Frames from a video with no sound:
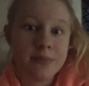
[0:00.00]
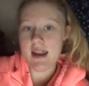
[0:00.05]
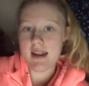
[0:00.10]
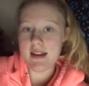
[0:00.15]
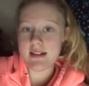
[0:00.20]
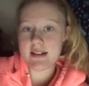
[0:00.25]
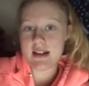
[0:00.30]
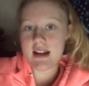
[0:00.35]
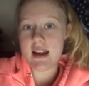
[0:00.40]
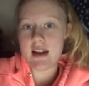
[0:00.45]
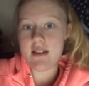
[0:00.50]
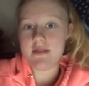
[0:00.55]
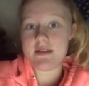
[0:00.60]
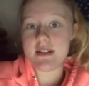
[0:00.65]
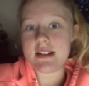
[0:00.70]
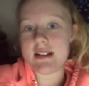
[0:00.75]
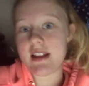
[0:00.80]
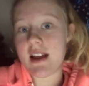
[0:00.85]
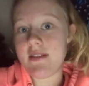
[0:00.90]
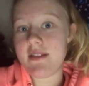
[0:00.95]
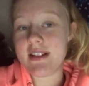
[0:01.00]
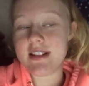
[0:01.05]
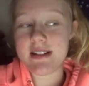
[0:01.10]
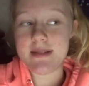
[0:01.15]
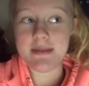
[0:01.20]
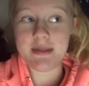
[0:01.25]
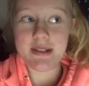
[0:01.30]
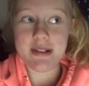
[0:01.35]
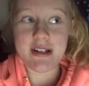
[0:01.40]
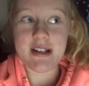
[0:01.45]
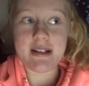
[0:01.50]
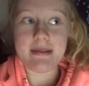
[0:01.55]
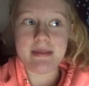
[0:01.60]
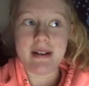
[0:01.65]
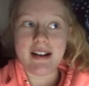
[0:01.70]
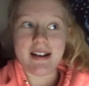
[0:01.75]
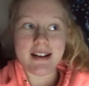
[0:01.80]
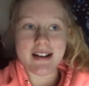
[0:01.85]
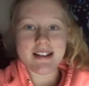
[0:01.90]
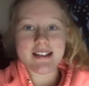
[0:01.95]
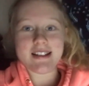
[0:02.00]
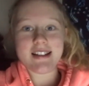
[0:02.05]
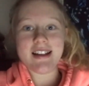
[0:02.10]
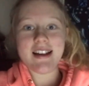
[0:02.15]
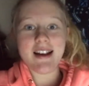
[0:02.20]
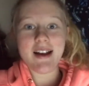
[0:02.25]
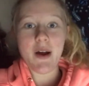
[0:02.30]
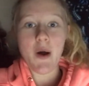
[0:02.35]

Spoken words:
And I have discovered some stretch marks